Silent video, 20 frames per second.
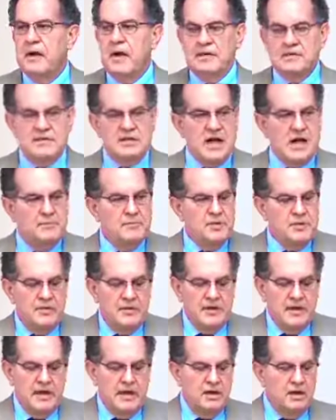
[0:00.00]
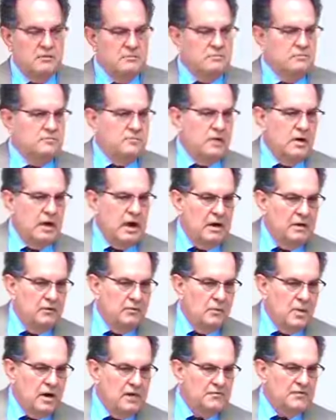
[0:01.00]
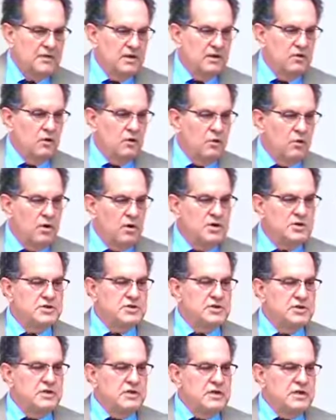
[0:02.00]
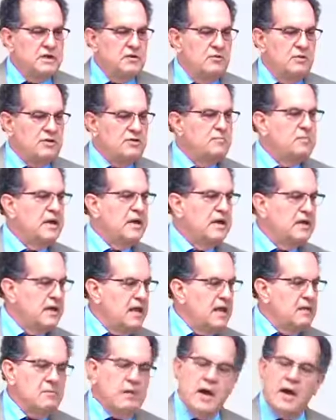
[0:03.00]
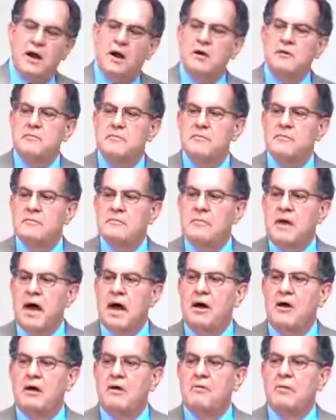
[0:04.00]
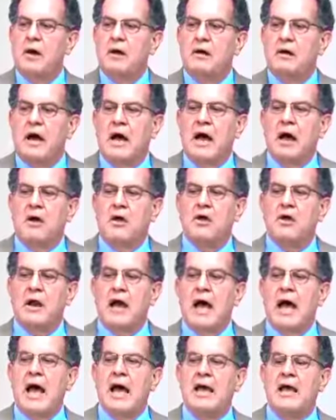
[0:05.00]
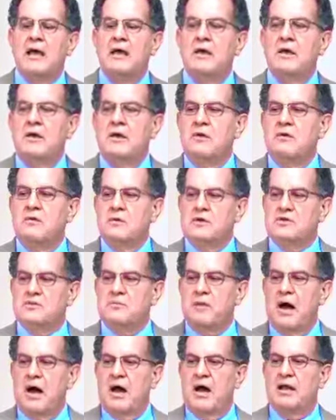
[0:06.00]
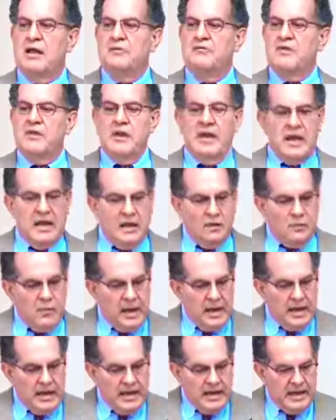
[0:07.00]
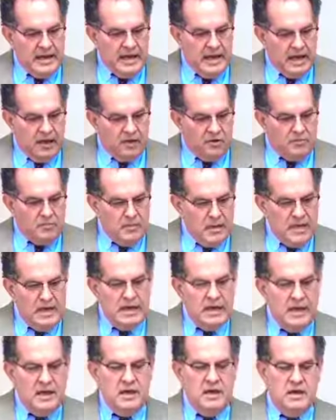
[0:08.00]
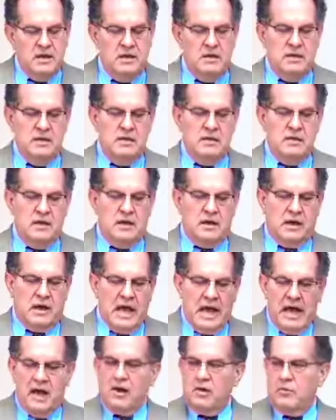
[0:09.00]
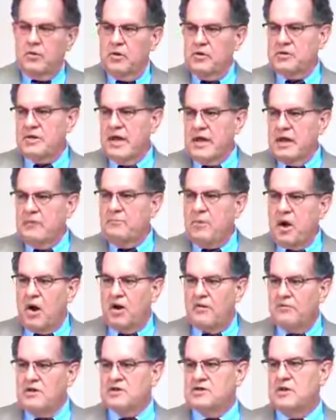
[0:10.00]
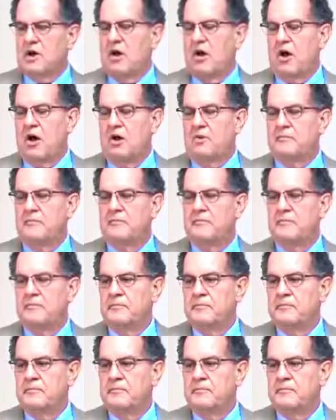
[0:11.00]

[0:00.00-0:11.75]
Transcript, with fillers: And I stop and think, well, what if the Lord should deal with me in that matter? How, how could I respond if in any way he held me accountable to any part of his law,